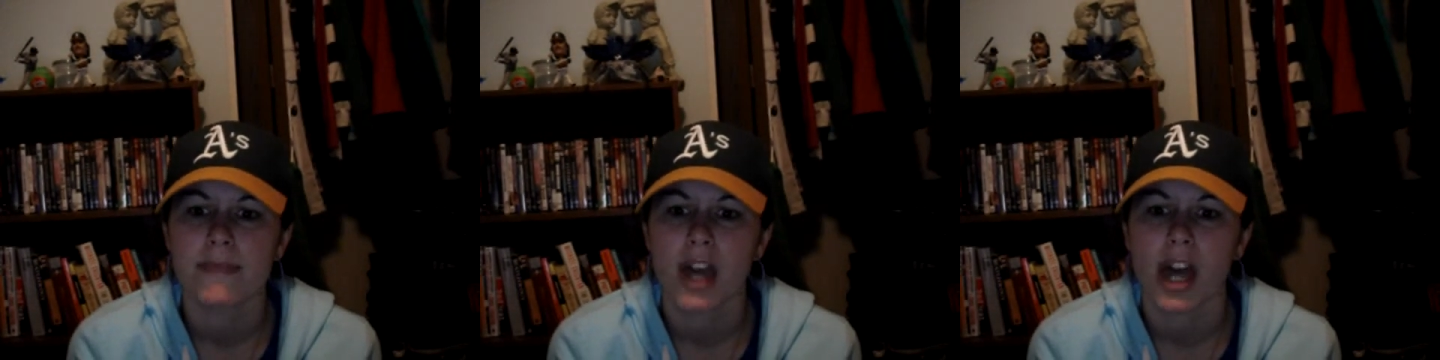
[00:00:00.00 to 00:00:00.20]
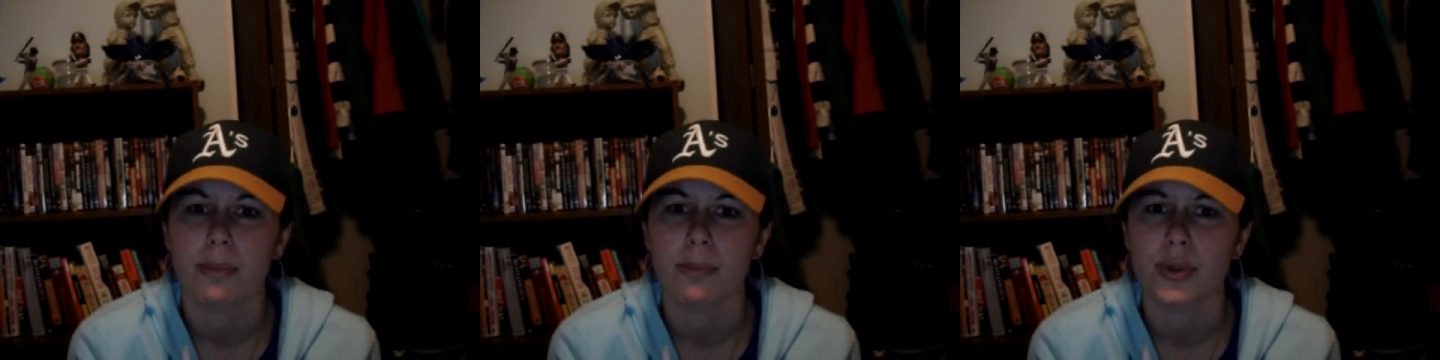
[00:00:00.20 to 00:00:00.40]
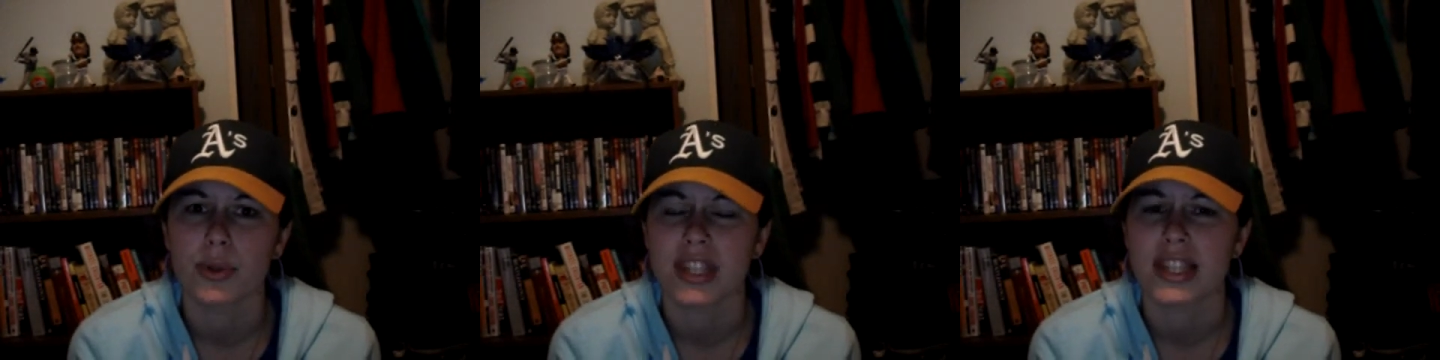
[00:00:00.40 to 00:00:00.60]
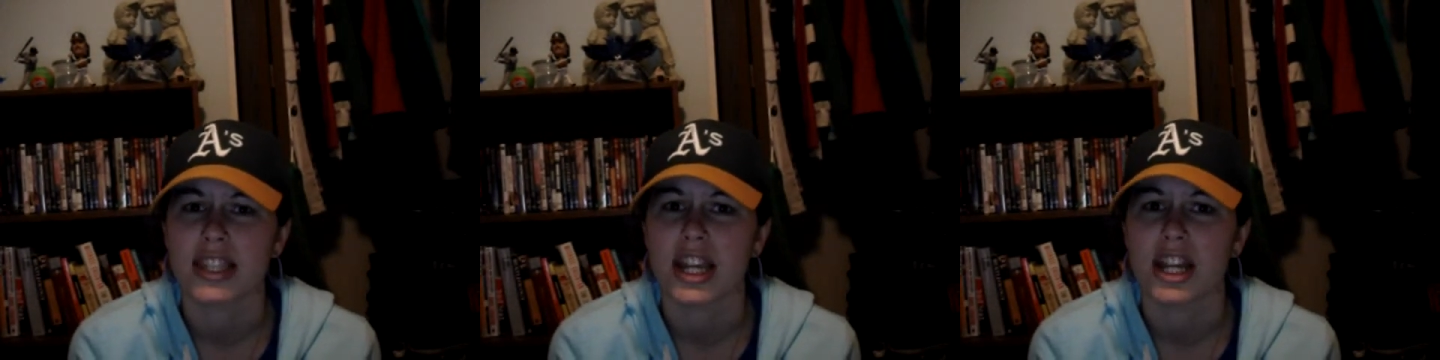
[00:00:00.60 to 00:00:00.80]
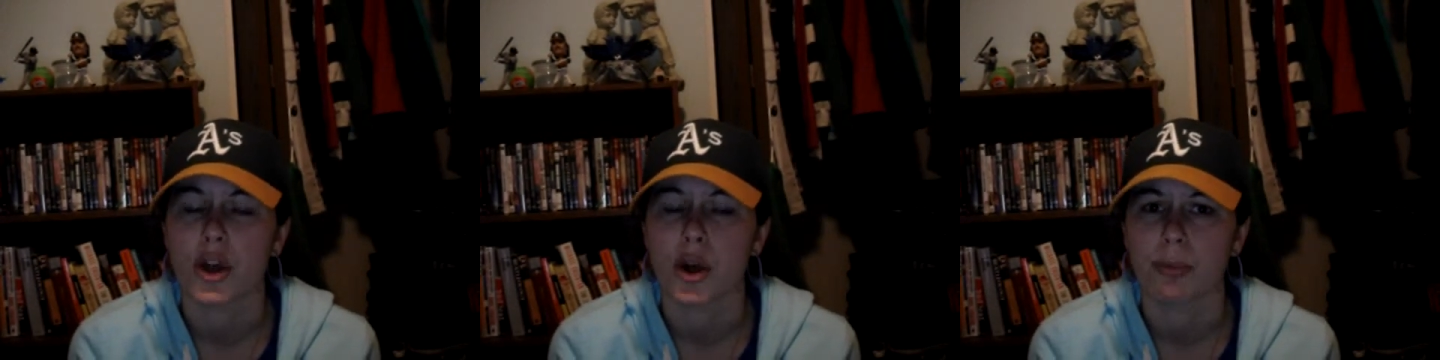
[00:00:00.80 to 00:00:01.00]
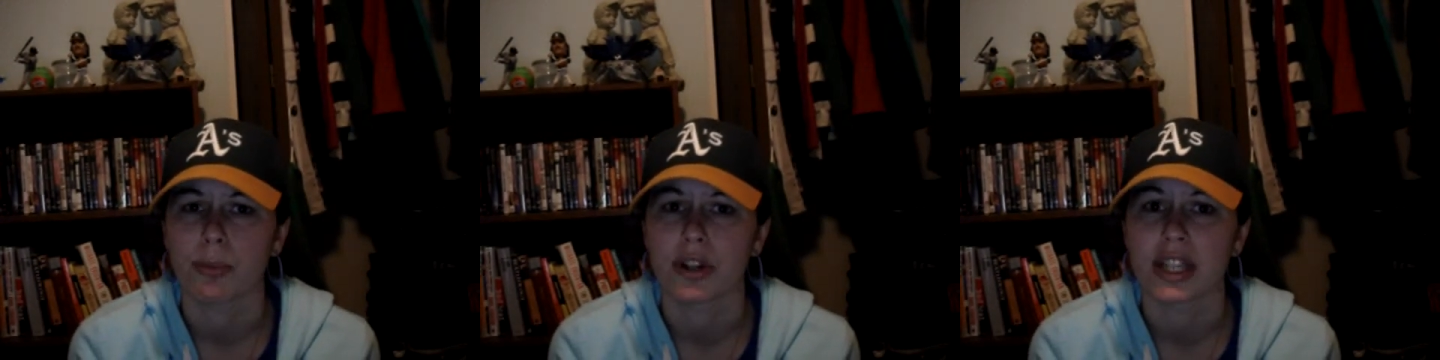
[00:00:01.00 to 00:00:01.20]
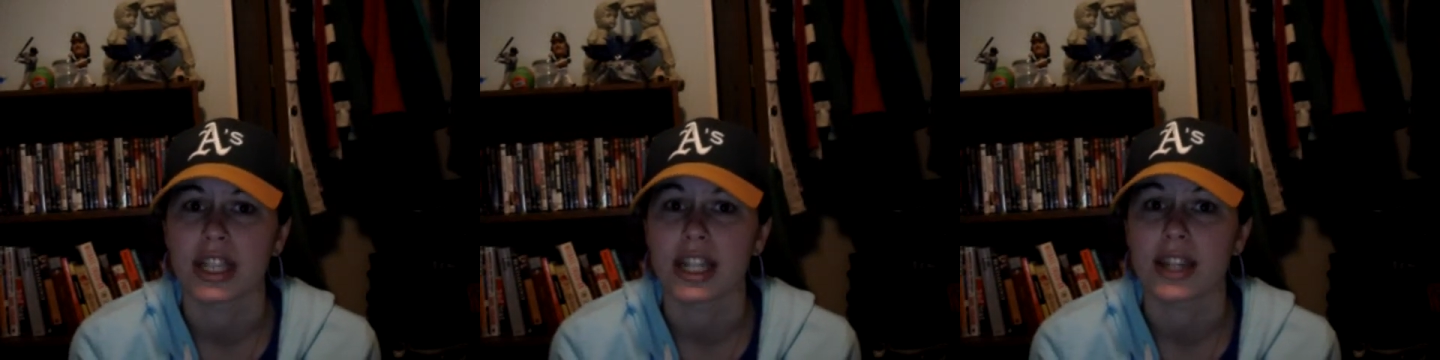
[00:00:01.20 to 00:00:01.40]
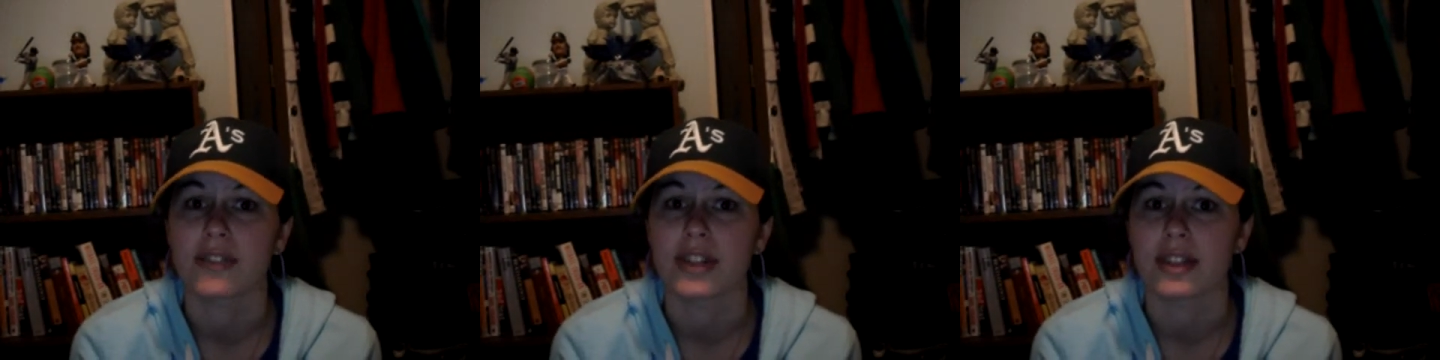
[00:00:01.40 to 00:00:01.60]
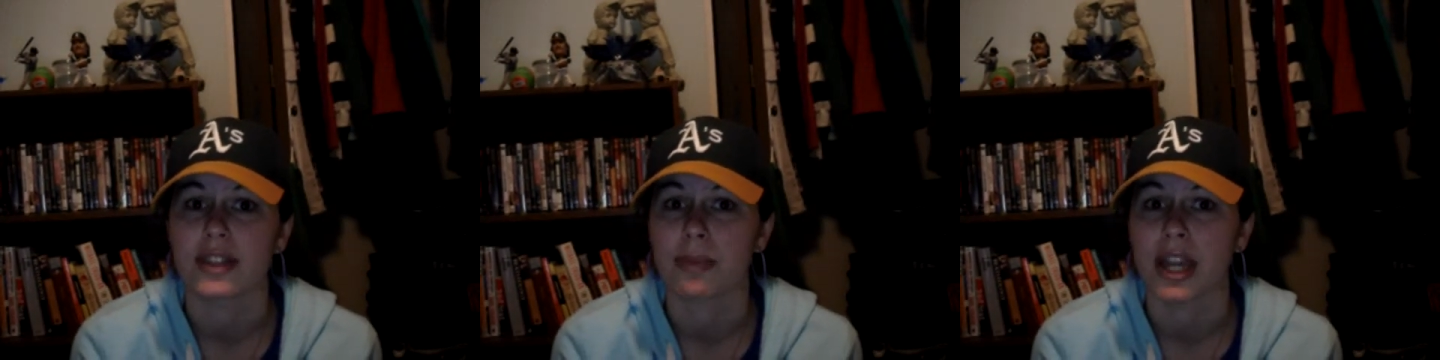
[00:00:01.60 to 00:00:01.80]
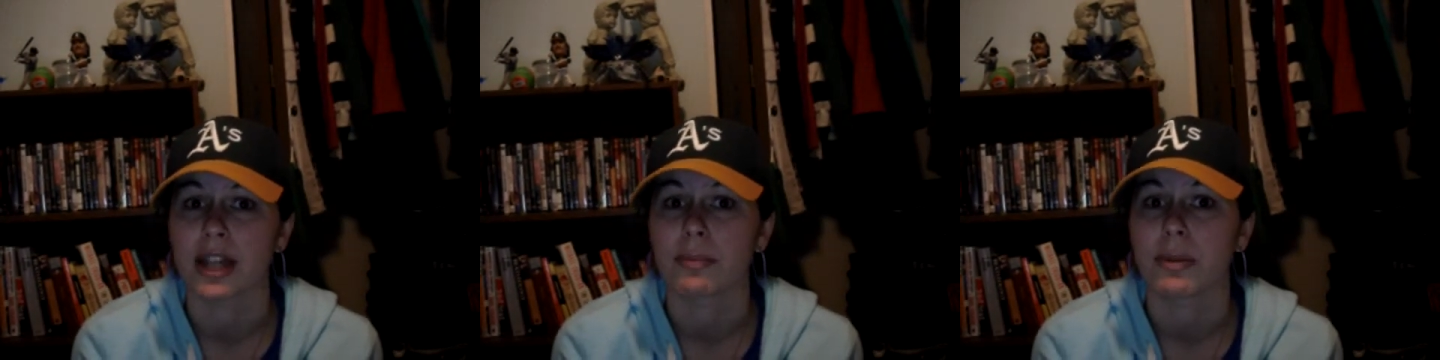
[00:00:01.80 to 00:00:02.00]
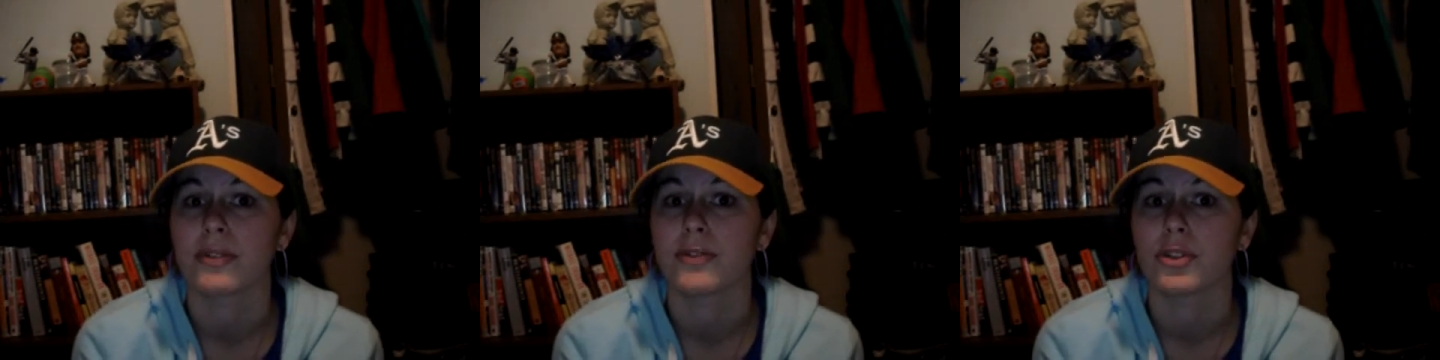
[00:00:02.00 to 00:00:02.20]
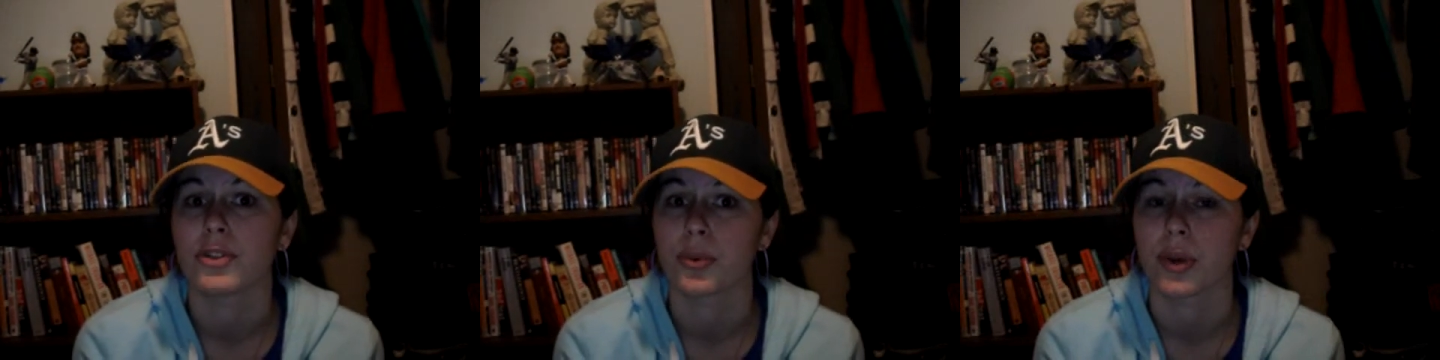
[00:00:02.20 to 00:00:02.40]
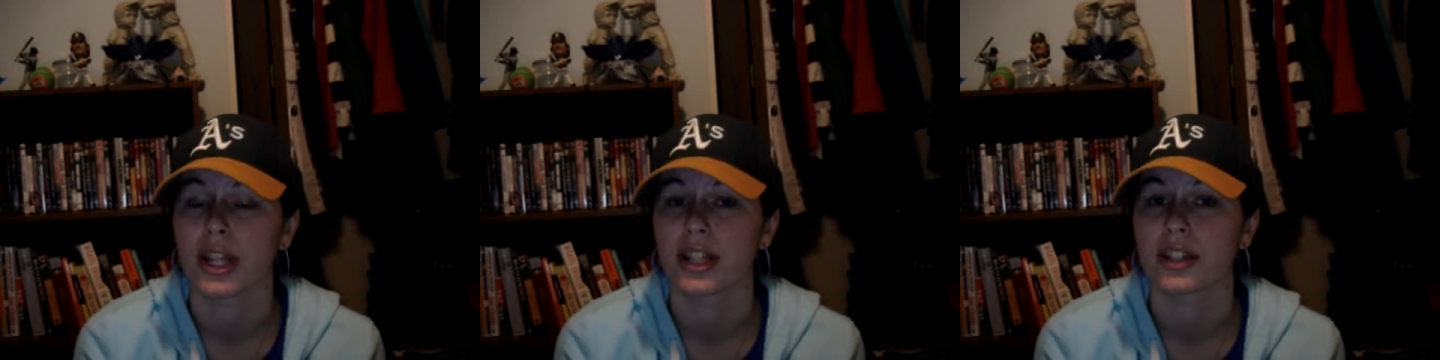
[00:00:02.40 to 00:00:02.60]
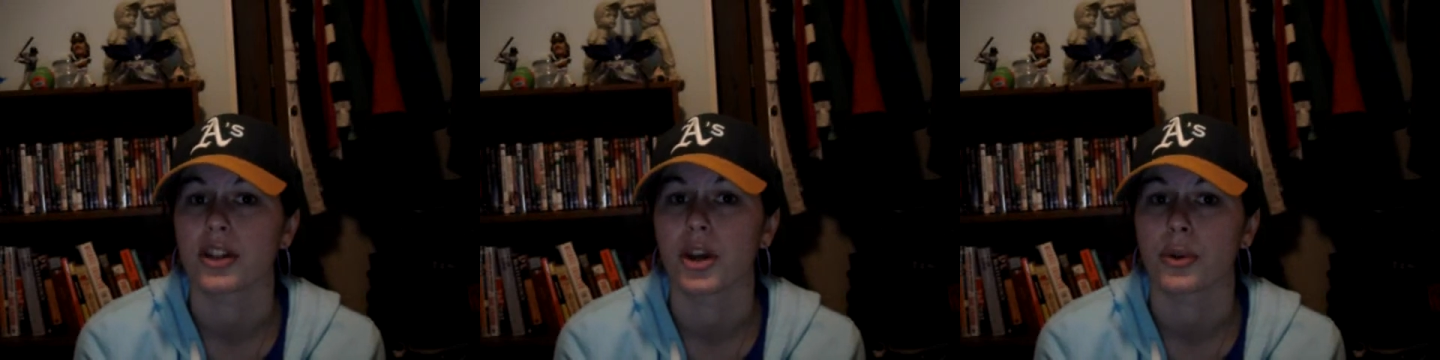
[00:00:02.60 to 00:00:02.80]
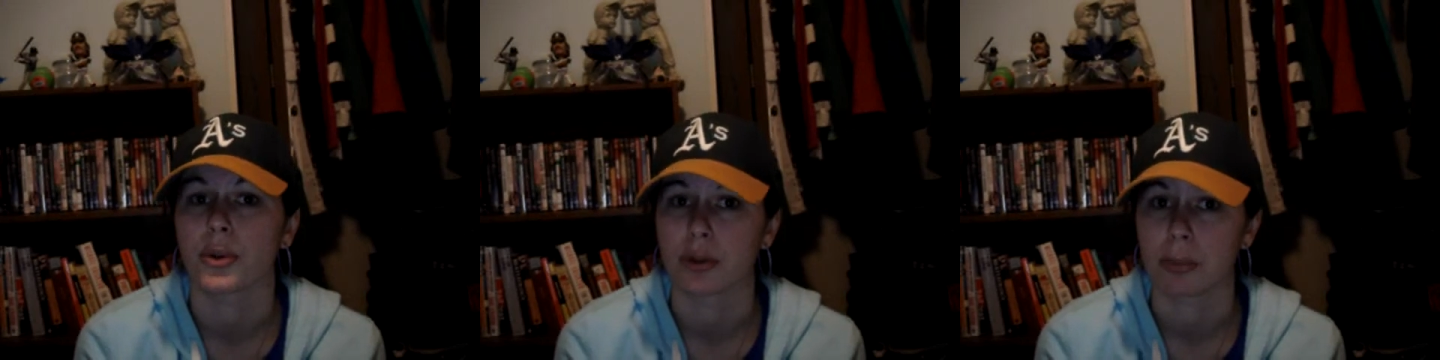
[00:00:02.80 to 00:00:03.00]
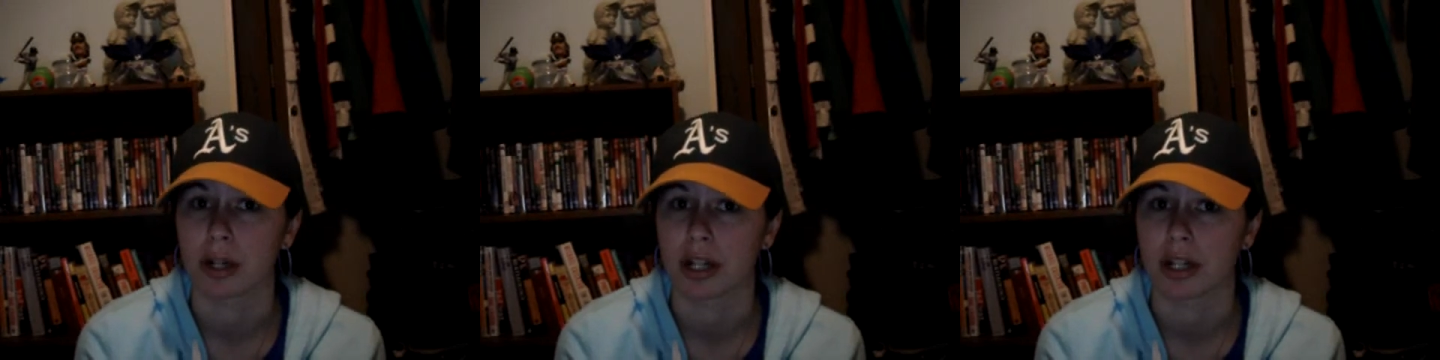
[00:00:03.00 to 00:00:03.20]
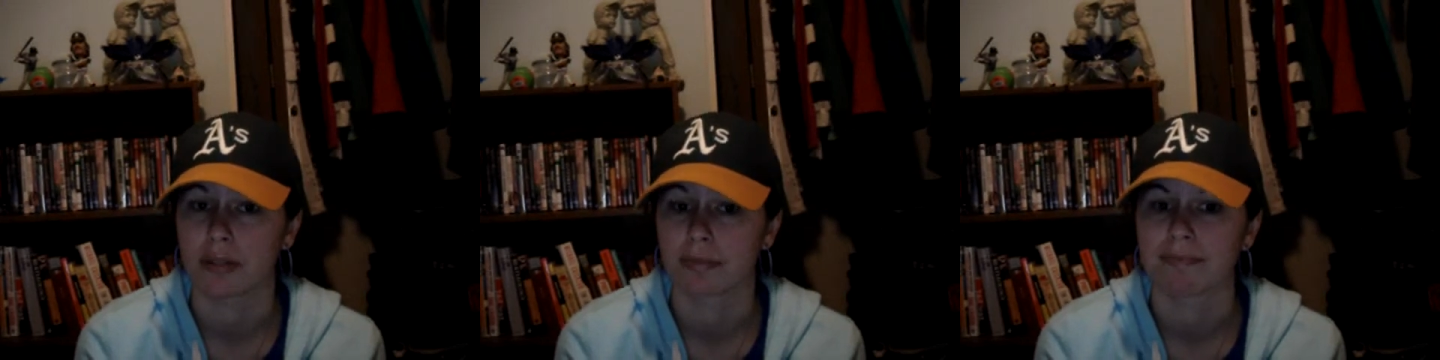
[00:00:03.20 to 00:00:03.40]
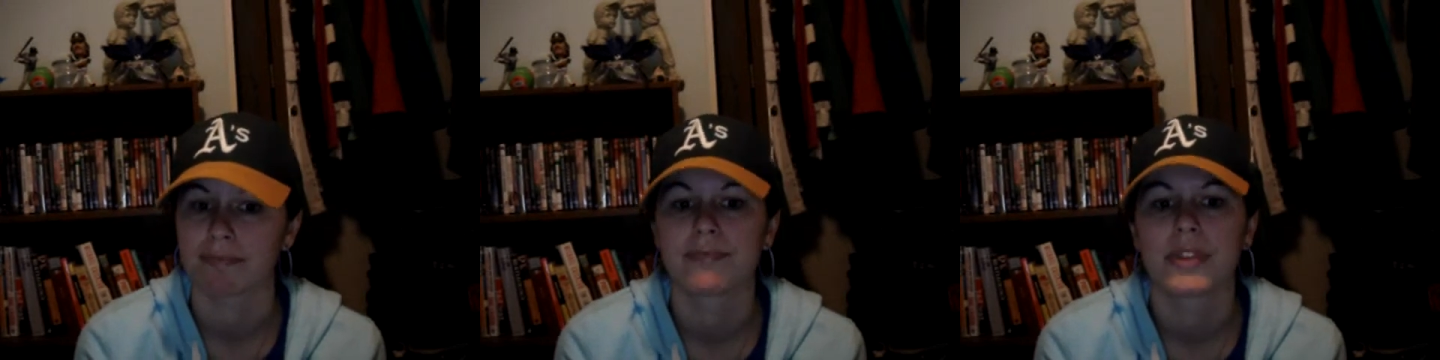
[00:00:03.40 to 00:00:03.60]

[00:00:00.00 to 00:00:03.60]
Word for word: I mostly stayed home during the evenings and planned my future wedding to Conan O'Brien.